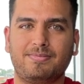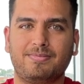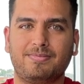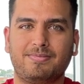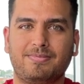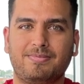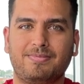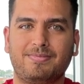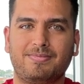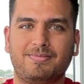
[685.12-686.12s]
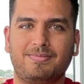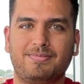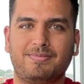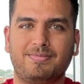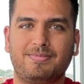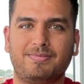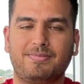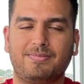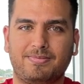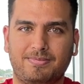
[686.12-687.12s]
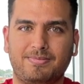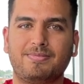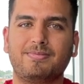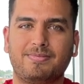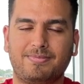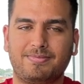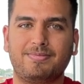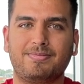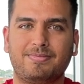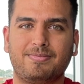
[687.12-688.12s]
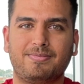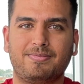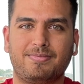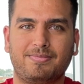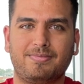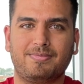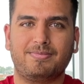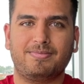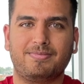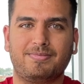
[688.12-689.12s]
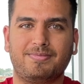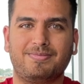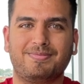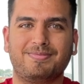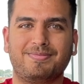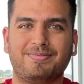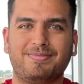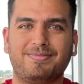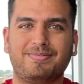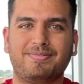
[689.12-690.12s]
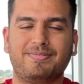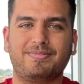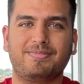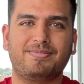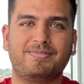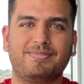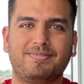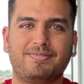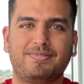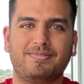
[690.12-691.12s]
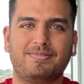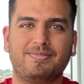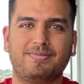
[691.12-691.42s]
The person shown says nothing.